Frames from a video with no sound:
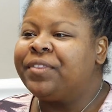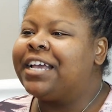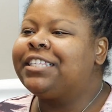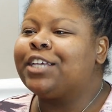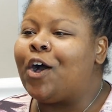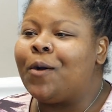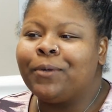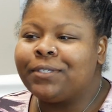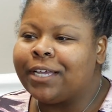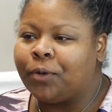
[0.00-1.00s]
It's
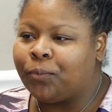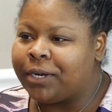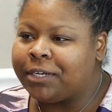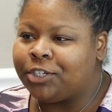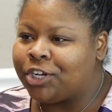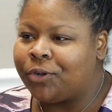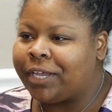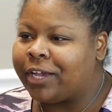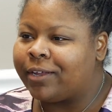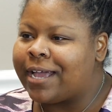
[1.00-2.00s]
almost like a running joke
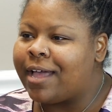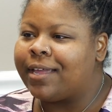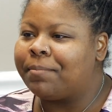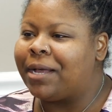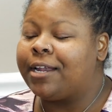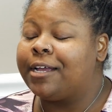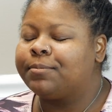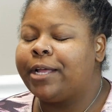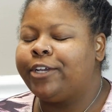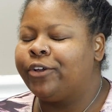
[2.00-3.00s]
here now. Like, my
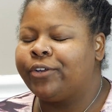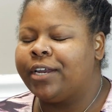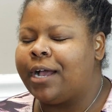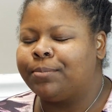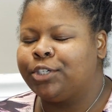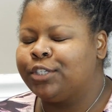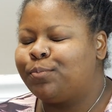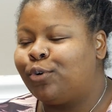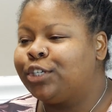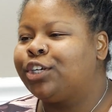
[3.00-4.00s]
clients are like, you don't get options.
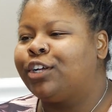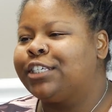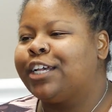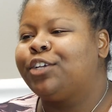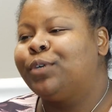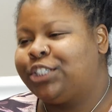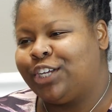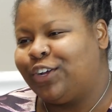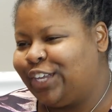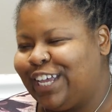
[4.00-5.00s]
Porsche gonna tell you what
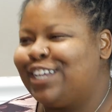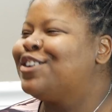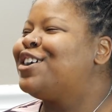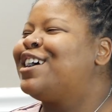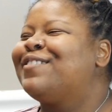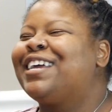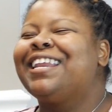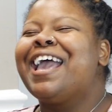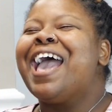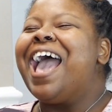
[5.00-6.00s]
you're gonna get. You know what I
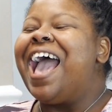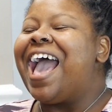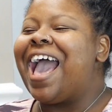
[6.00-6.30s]
mean?